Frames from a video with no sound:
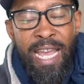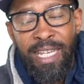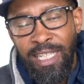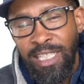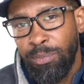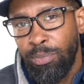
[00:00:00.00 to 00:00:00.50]

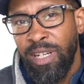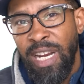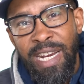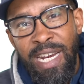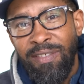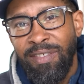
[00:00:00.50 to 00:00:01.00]
each breed, I
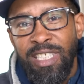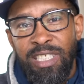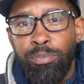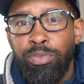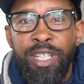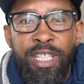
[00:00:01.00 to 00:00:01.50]
never just
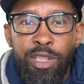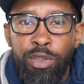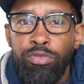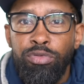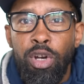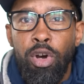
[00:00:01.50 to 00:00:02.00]
breed two
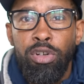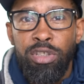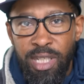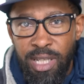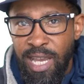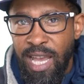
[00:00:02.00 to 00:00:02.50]
dogs
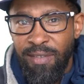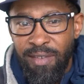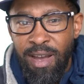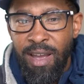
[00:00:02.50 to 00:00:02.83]
together.